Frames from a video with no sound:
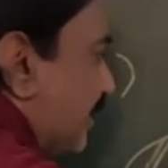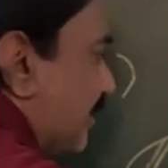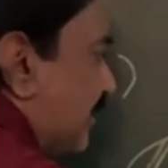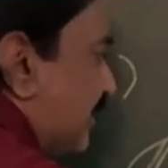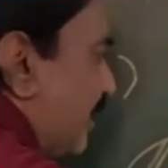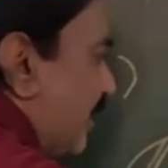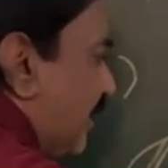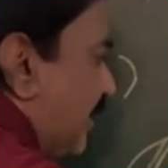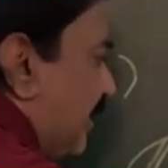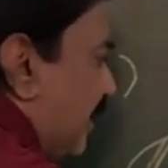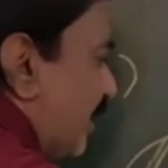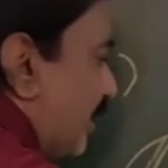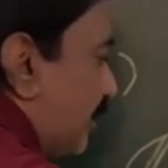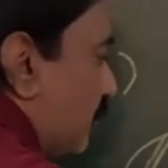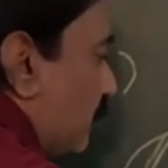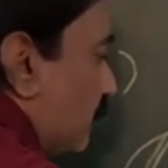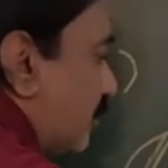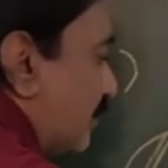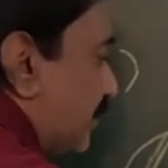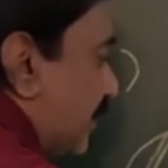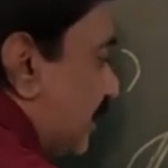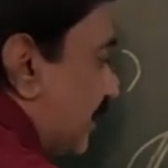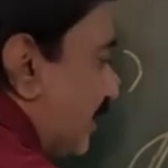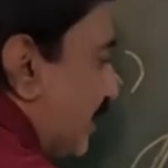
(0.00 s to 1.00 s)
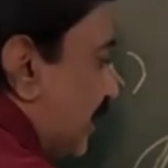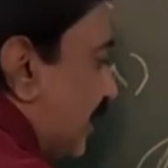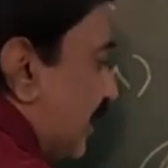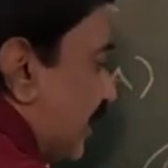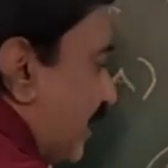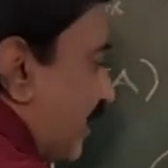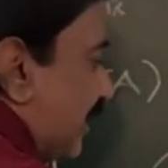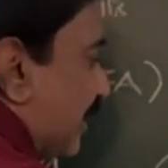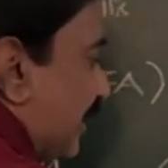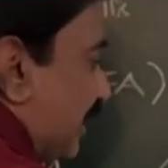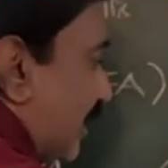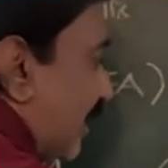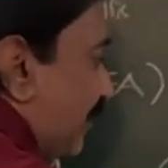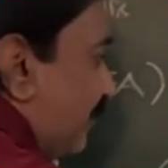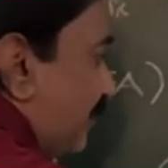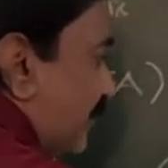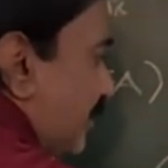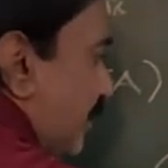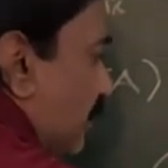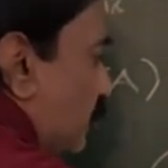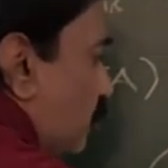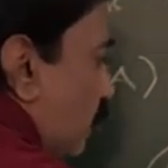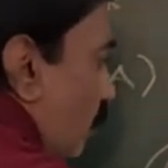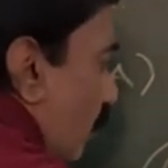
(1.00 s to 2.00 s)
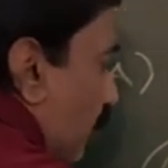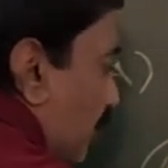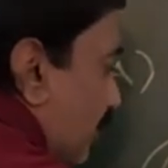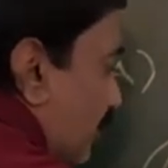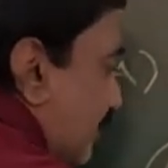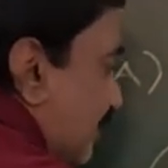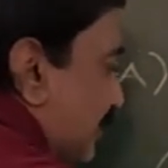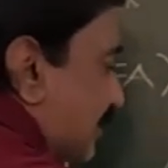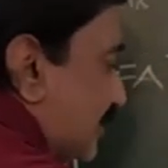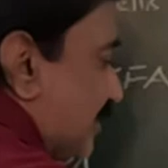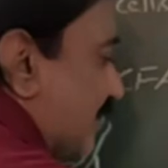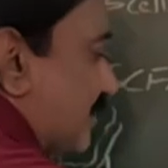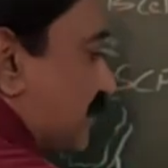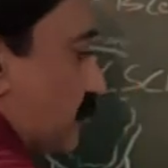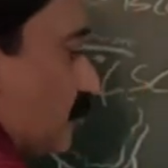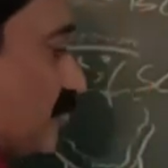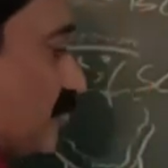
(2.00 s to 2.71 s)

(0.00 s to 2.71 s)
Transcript: thin endothelial lining. I will tell you what this is,